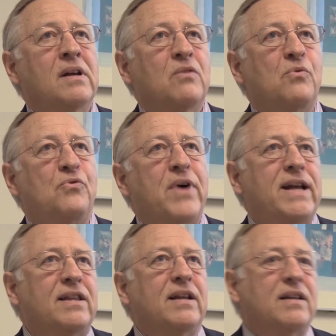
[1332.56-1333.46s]

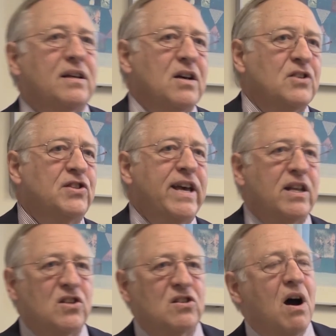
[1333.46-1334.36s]
fight that a state
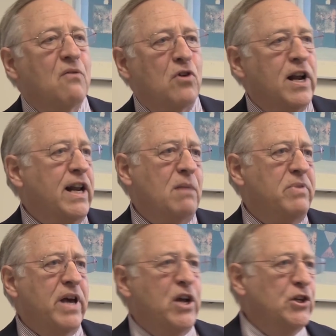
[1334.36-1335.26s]
is sovereign and
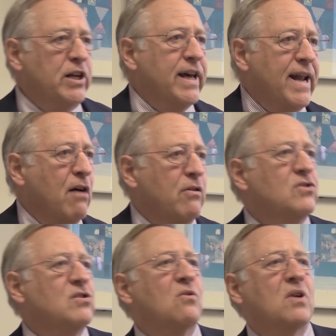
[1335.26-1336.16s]
EPA should get out and
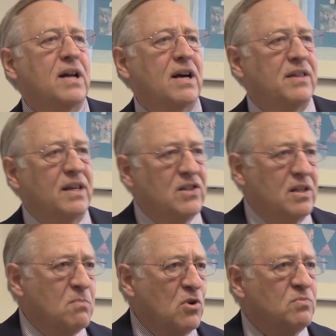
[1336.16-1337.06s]
so on. I think
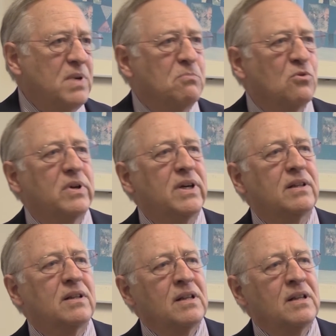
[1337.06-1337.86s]
since most people in